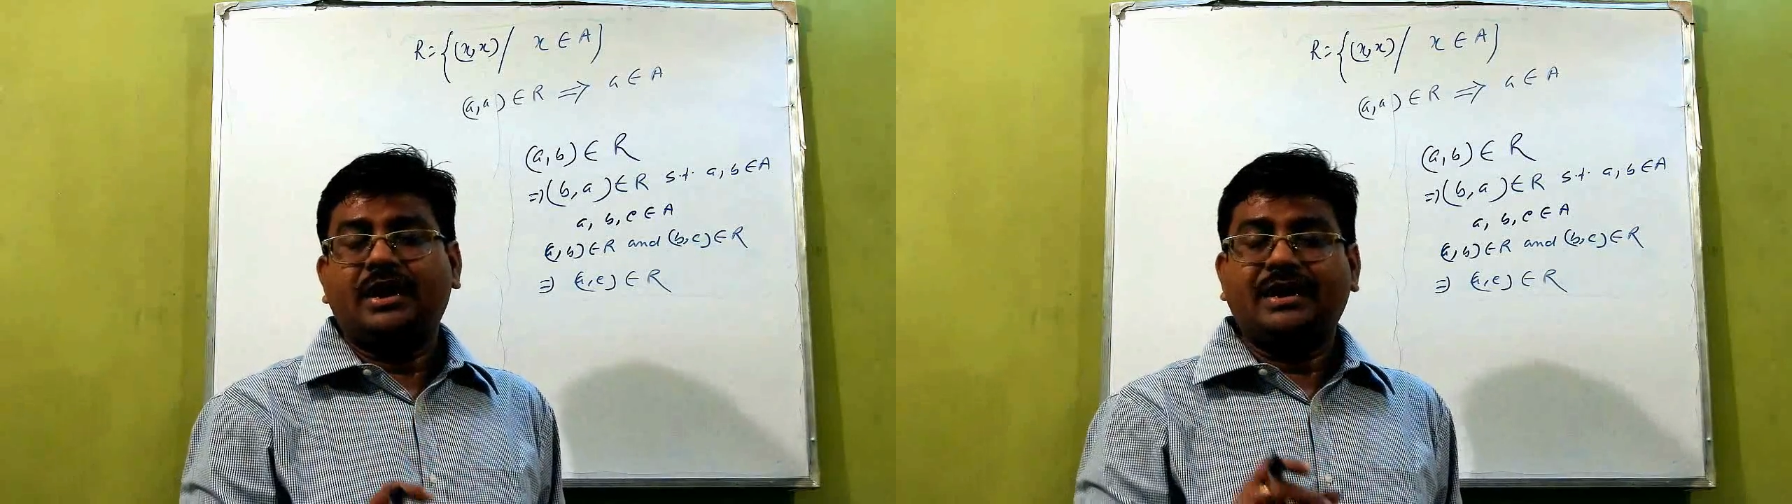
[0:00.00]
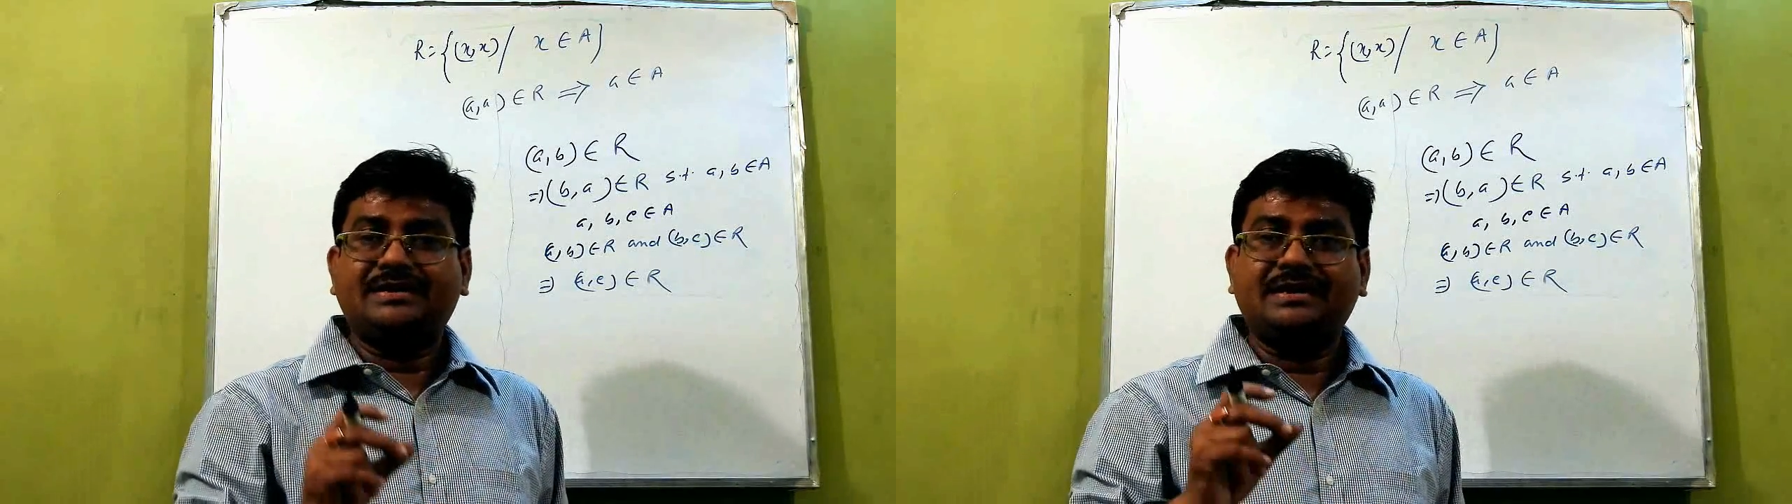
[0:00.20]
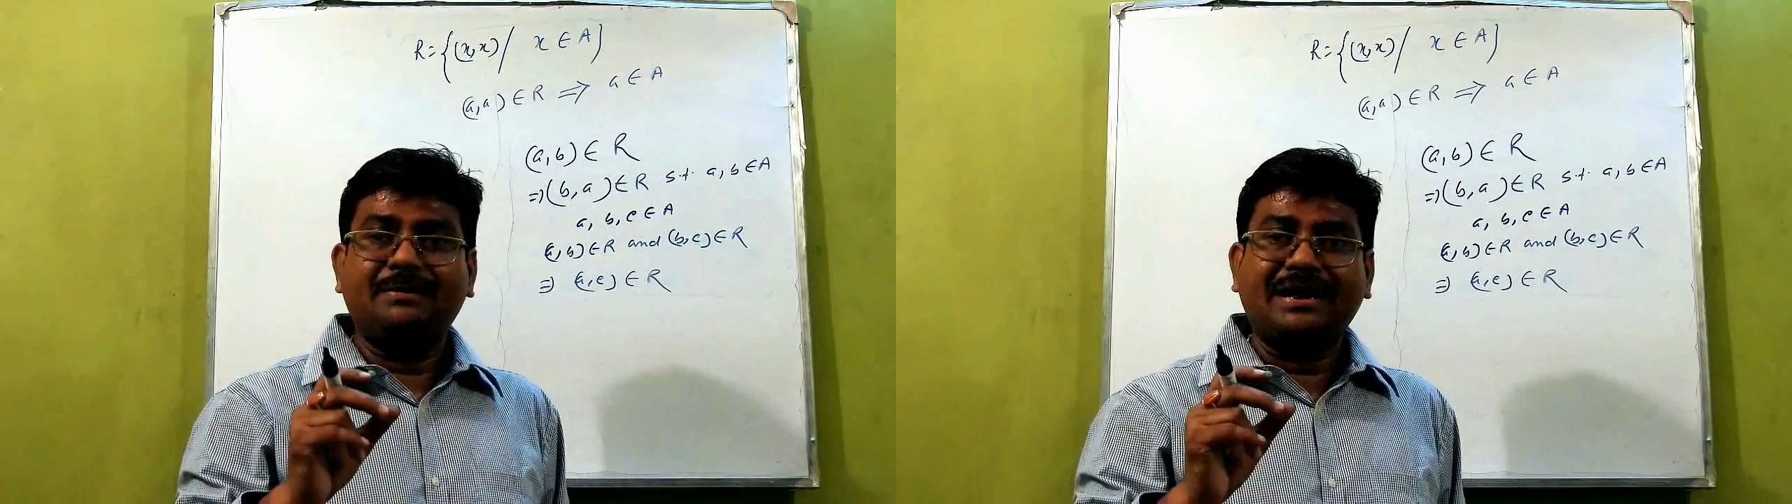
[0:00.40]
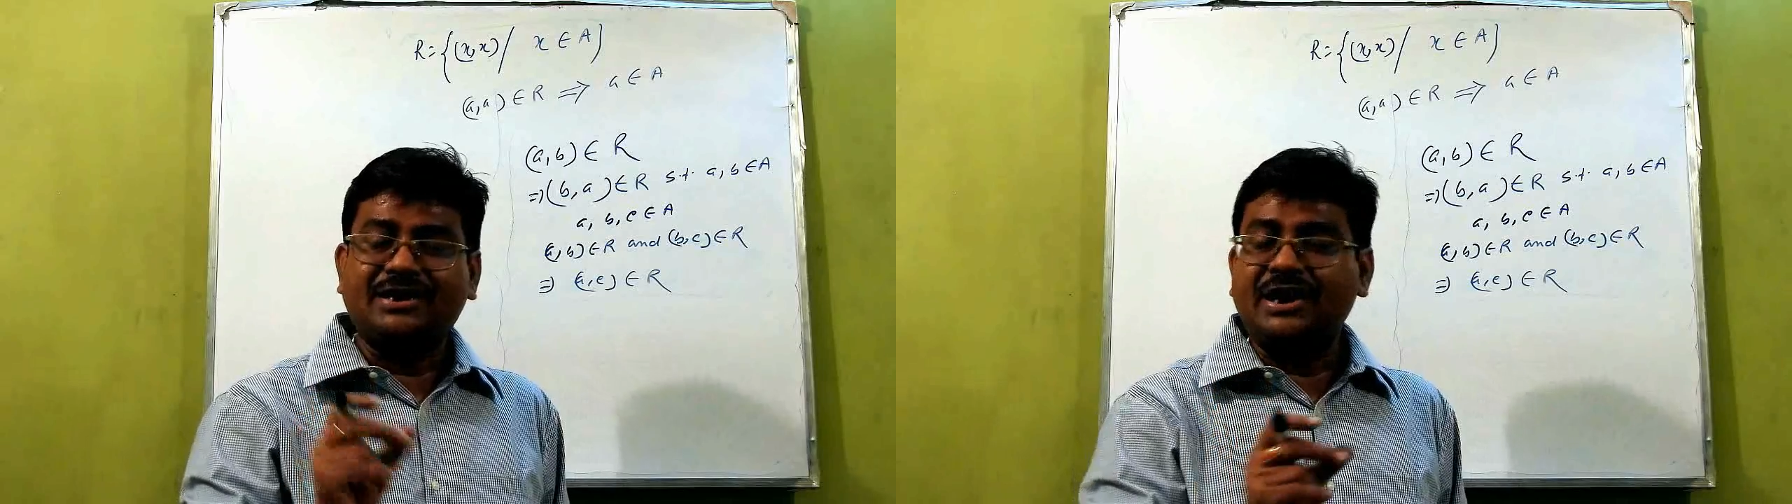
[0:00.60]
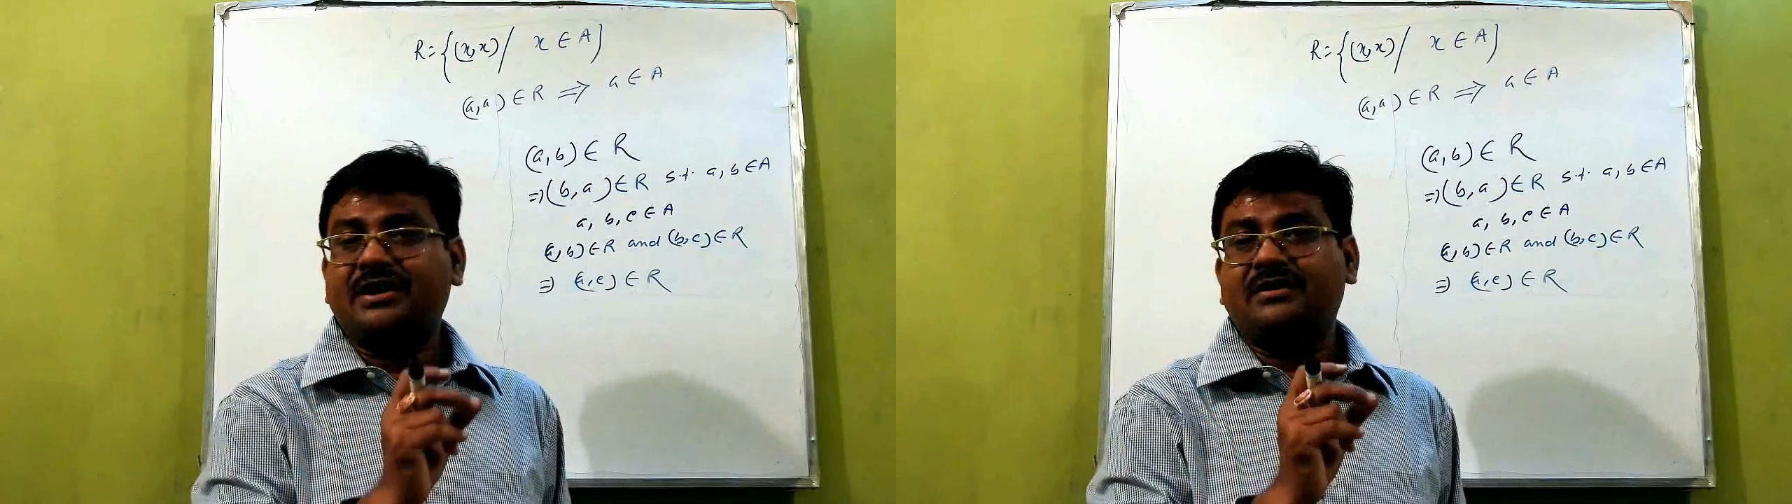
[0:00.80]
is
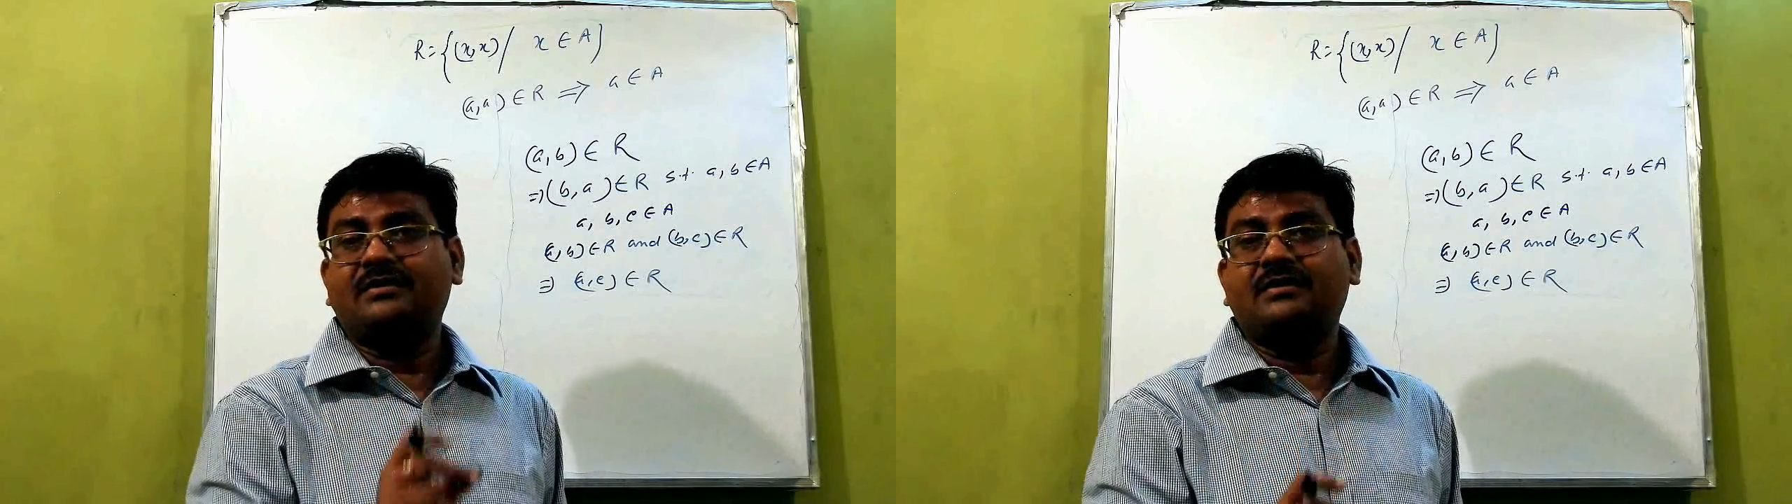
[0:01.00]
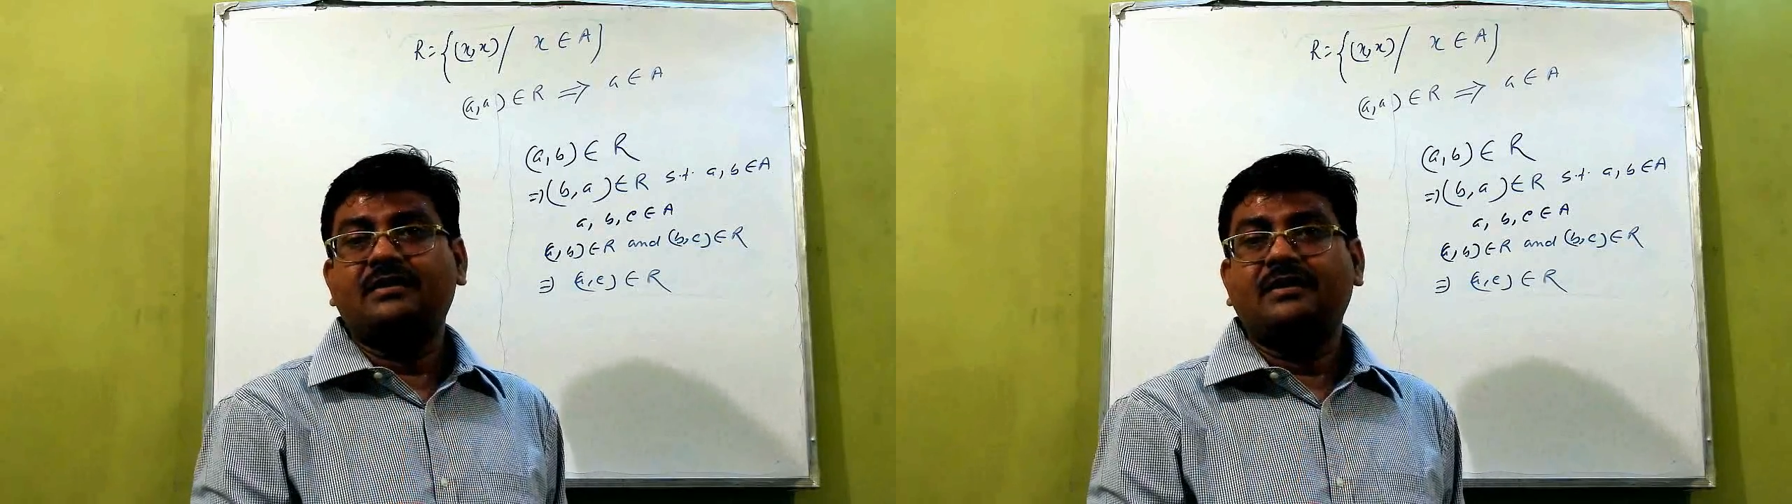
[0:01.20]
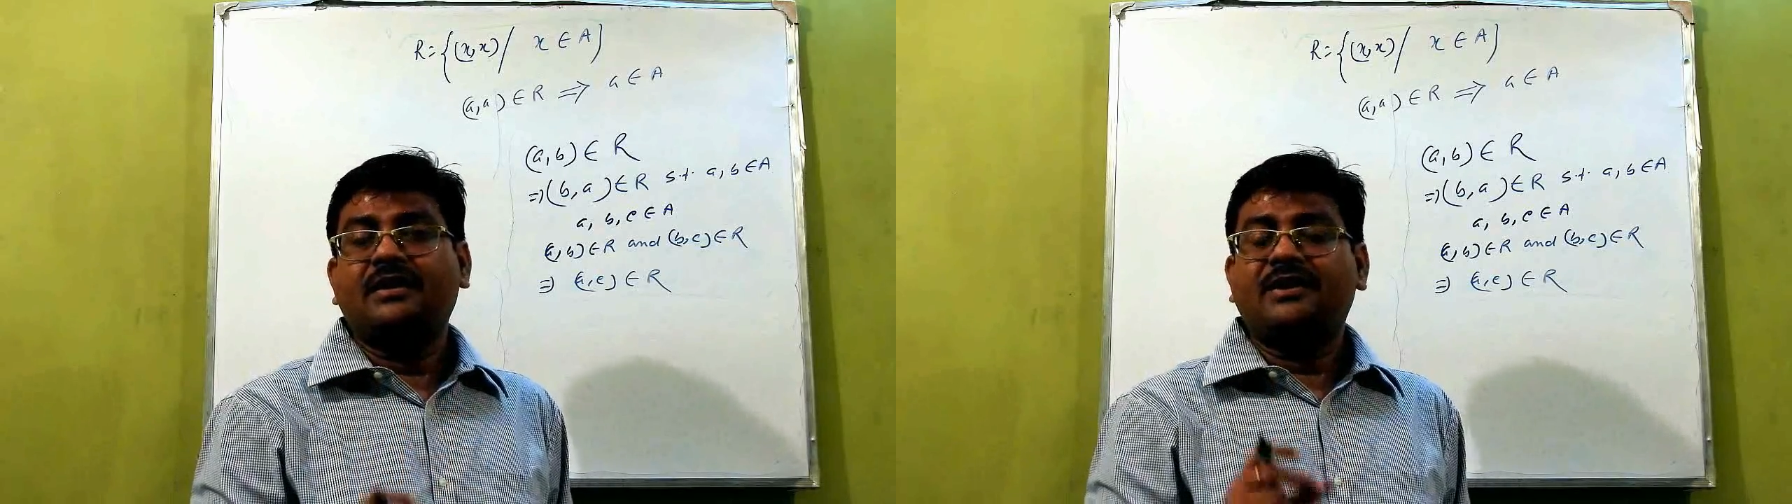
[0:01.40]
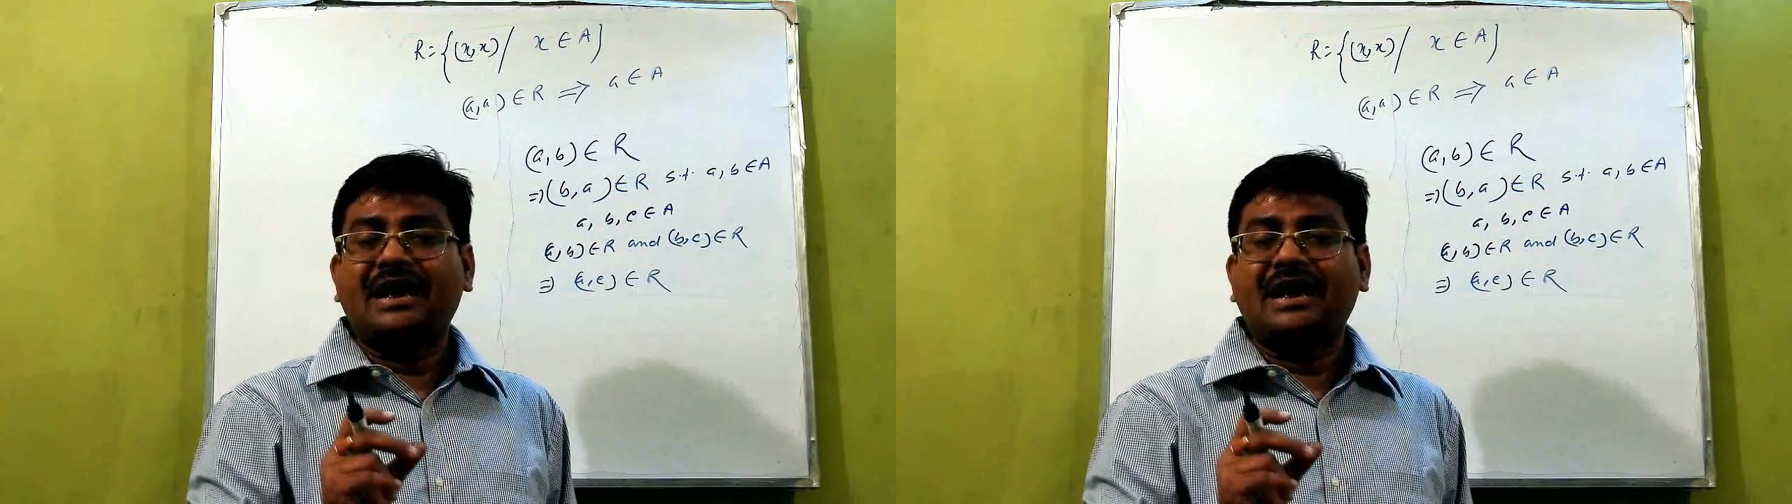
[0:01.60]
symmetric,